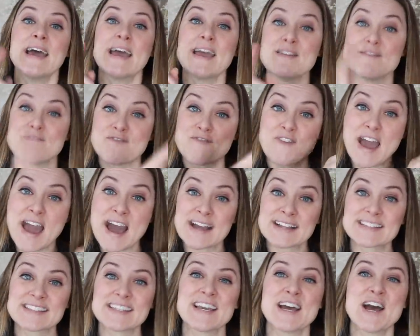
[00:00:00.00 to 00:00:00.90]
In
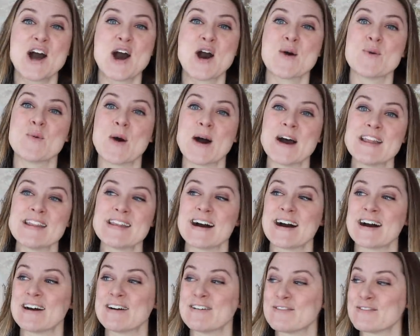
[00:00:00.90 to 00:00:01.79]
fact, one
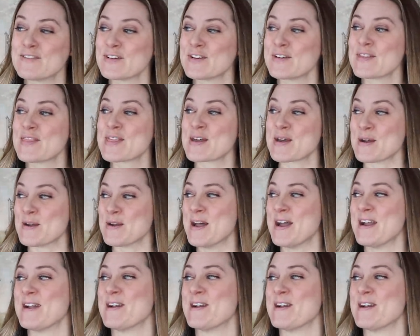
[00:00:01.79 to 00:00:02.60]
of the